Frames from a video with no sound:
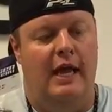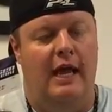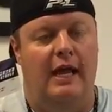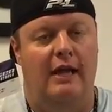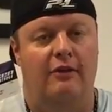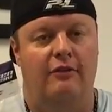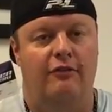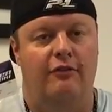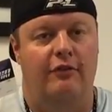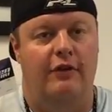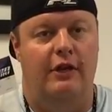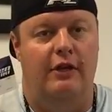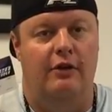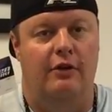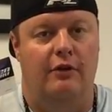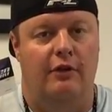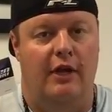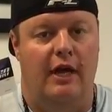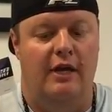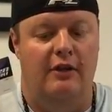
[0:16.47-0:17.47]
and
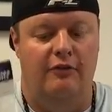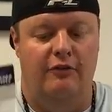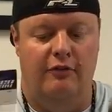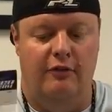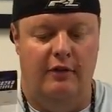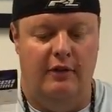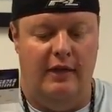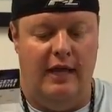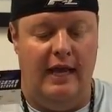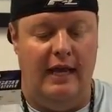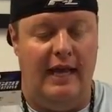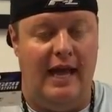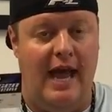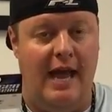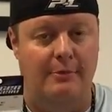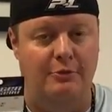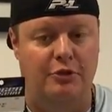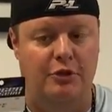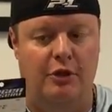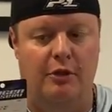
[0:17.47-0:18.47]
steel nuts that
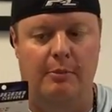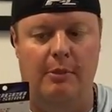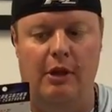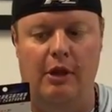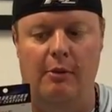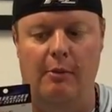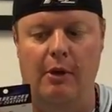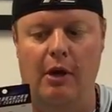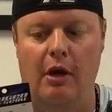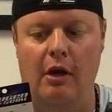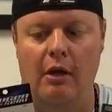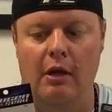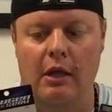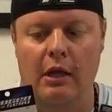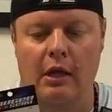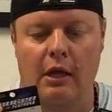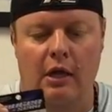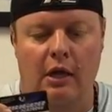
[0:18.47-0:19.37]
capture the pillow ball.